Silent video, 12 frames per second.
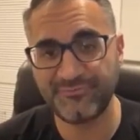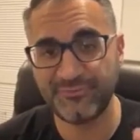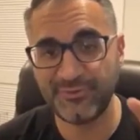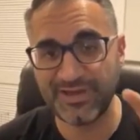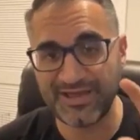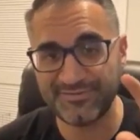And
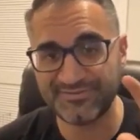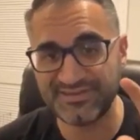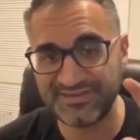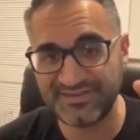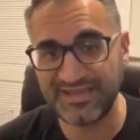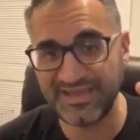if you
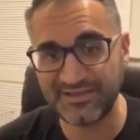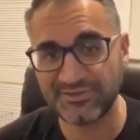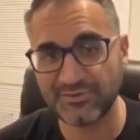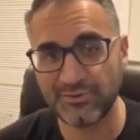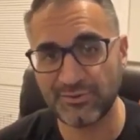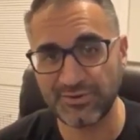have
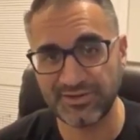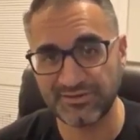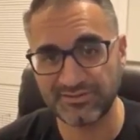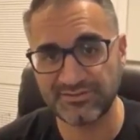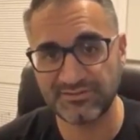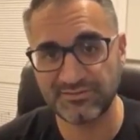staked
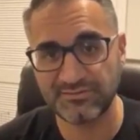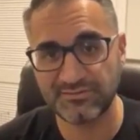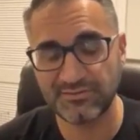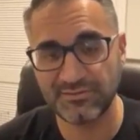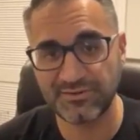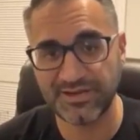coins,
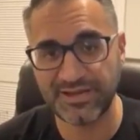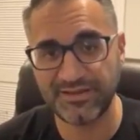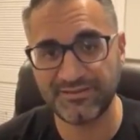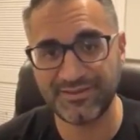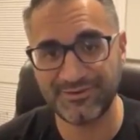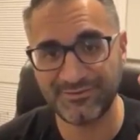
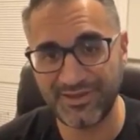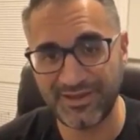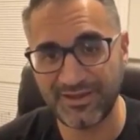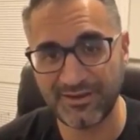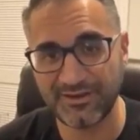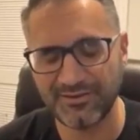okay, that are
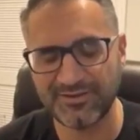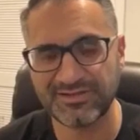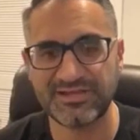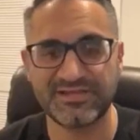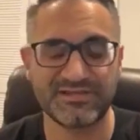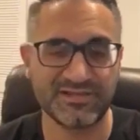there,
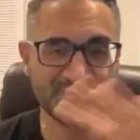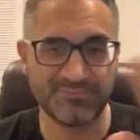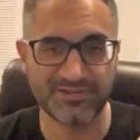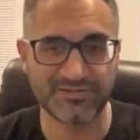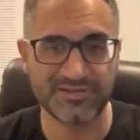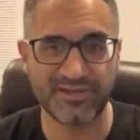let's say
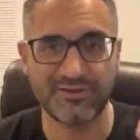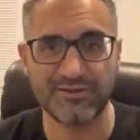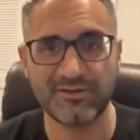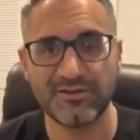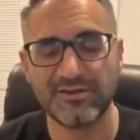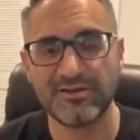6 months
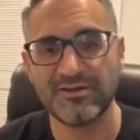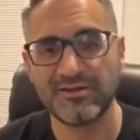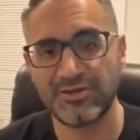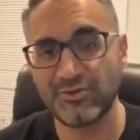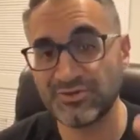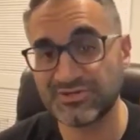later,
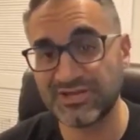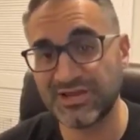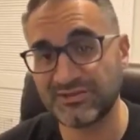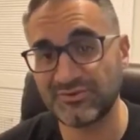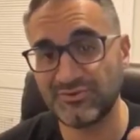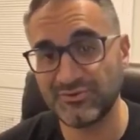you
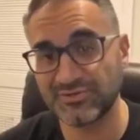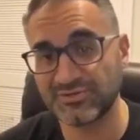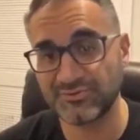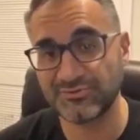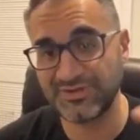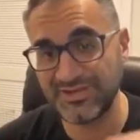decide to do
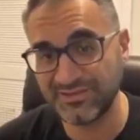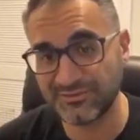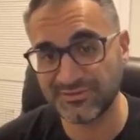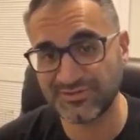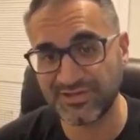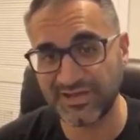this through
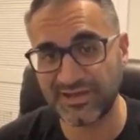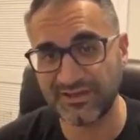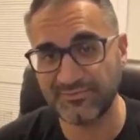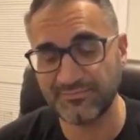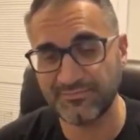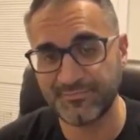
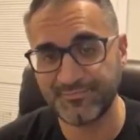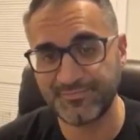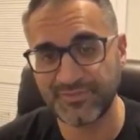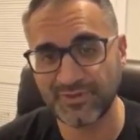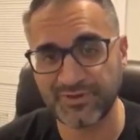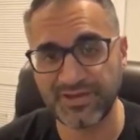Etherscan,
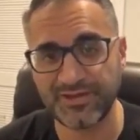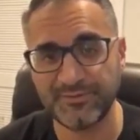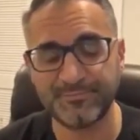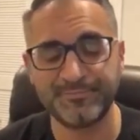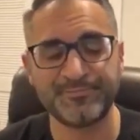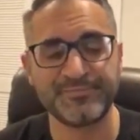
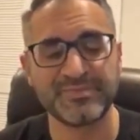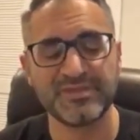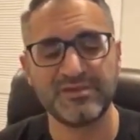okay,